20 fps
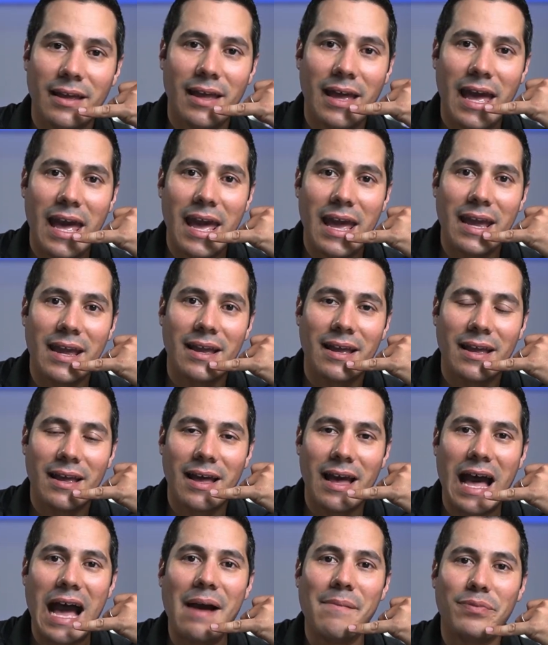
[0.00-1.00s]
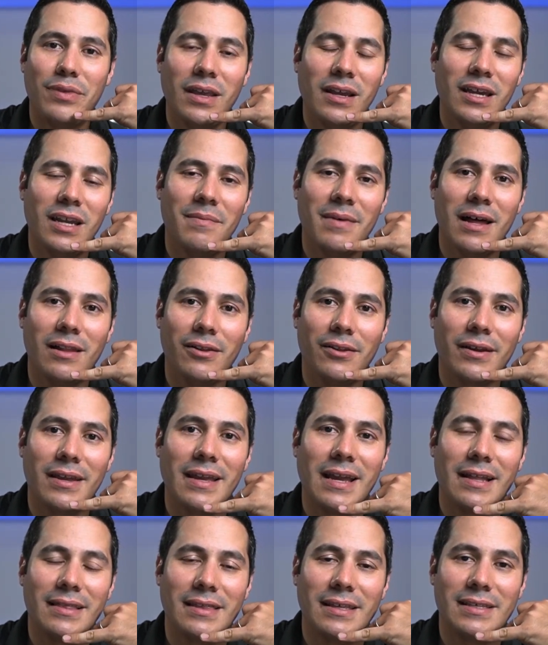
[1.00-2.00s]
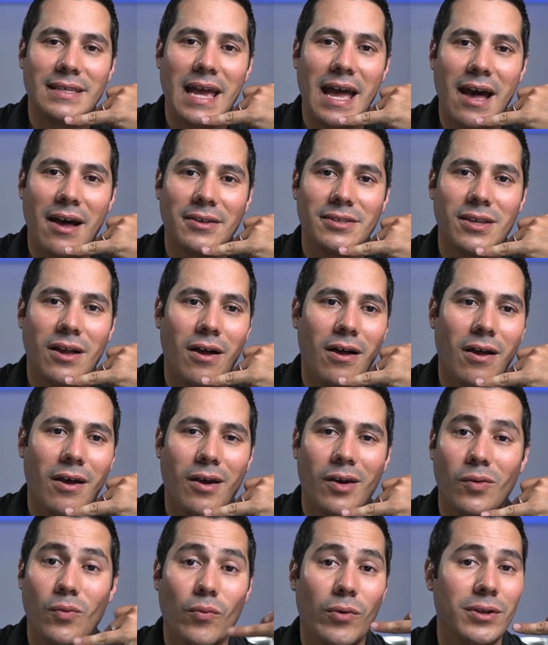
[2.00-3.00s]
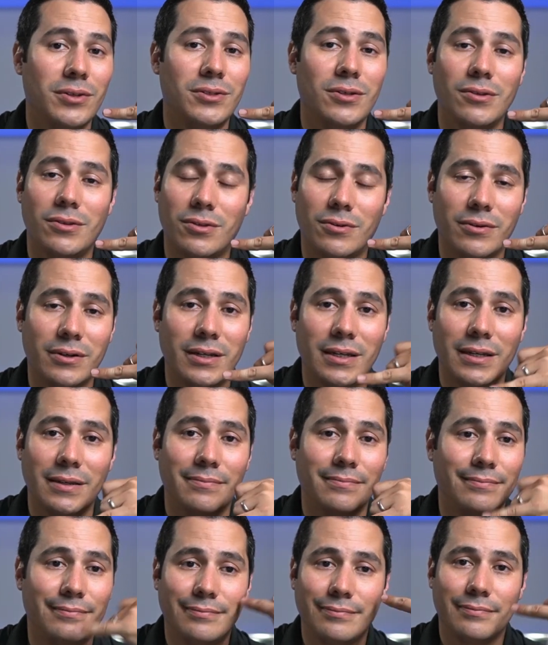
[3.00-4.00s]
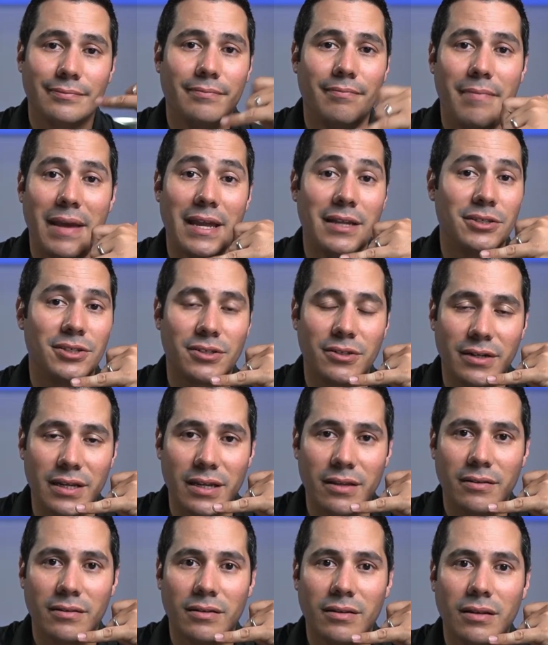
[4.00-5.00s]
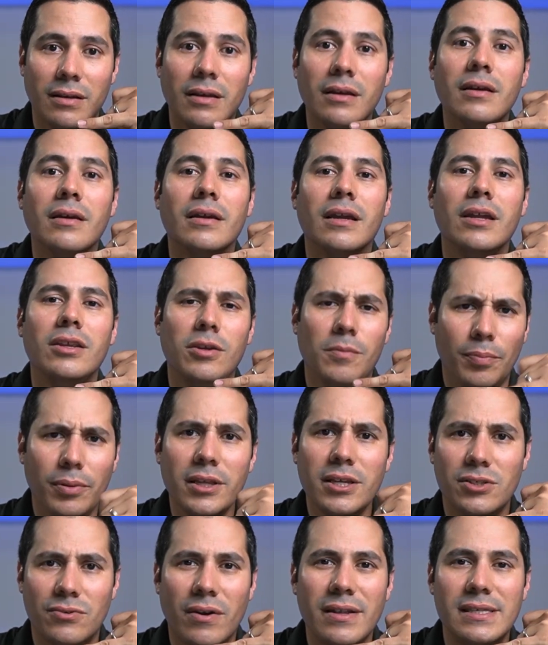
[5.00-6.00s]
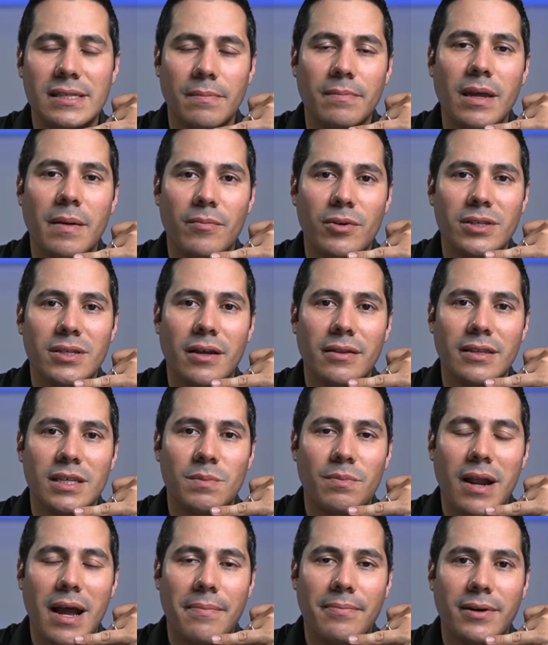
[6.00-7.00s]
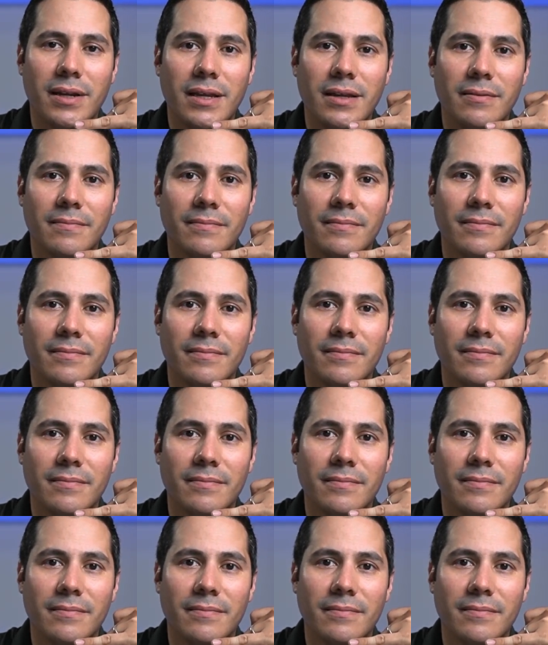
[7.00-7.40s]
hey, I'm thinking about looking at this house on 123 Main Street. Can you please run some numbers on this property?